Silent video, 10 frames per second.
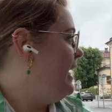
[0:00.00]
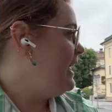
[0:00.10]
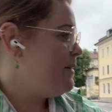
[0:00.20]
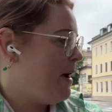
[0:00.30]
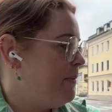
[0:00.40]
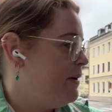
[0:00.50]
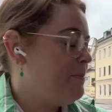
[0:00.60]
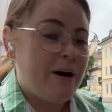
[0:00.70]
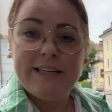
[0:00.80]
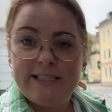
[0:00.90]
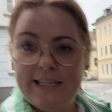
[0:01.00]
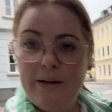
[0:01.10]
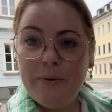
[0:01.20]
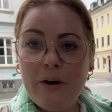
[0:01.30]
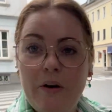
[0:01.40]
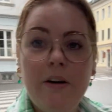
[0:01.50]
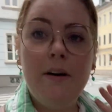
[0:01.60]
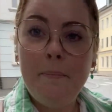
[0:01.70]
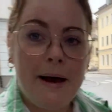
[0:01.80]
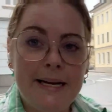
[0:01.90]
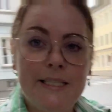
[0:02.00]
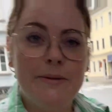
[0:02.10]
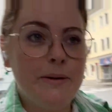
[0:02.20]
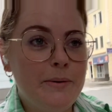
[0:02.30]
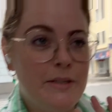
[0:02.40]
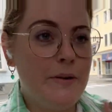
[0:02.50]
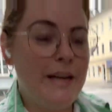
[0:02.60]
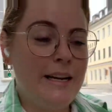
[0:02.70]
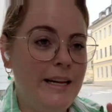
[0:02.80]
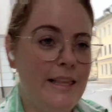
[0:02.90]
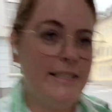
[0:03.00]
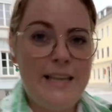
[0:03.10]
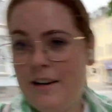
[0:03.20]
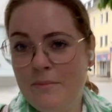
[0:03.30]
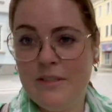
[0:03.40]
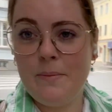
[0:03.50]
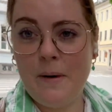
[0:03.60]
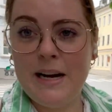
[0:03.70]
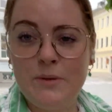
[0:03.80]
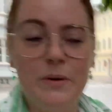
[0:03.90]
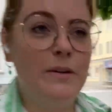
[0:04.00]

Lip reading: Anyway, we're embracing it. We're going on a bike tour. We're doing the Sound of Music bike tour.